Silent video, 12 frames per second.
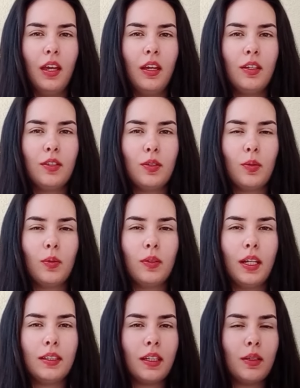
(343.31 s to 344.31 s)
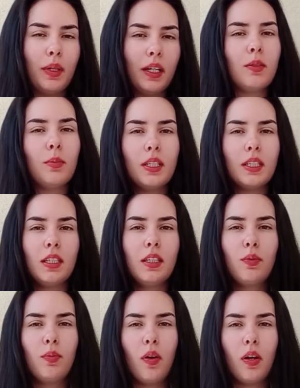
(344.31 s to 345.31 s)
So let's get back to
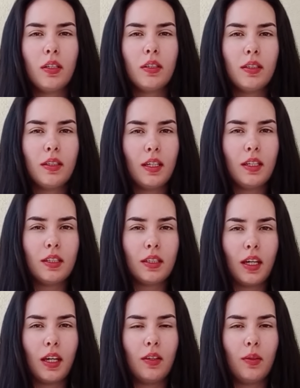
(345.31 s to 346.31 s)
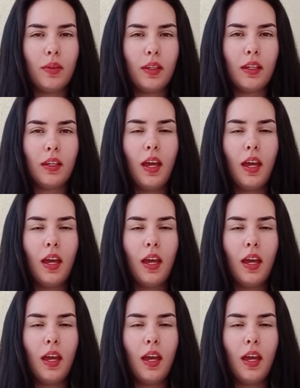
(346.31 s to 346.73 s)
business. For this kind of thing,